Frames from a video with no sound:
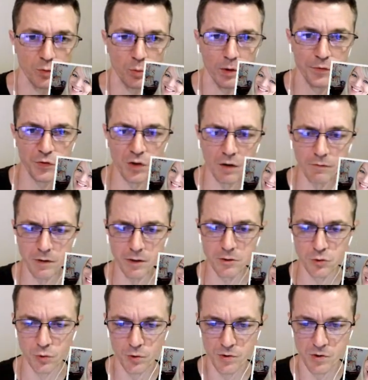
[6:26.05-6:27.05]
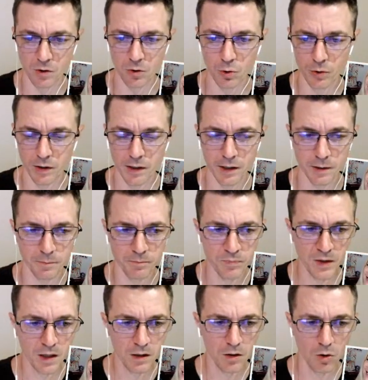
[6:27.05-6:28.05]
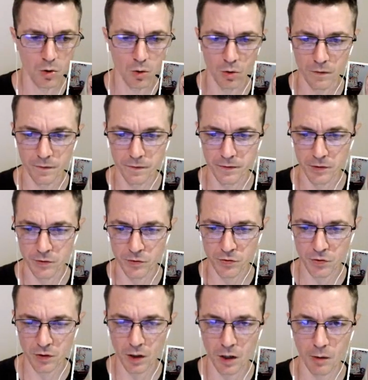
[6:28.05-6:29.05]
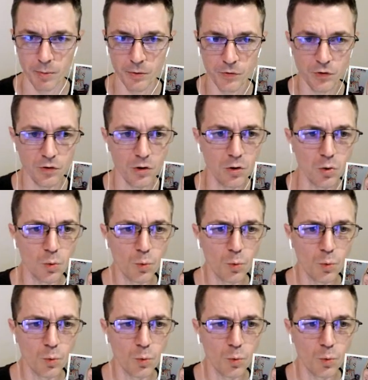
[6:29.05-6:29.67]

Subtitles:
We have 7 entries to look at on this episode.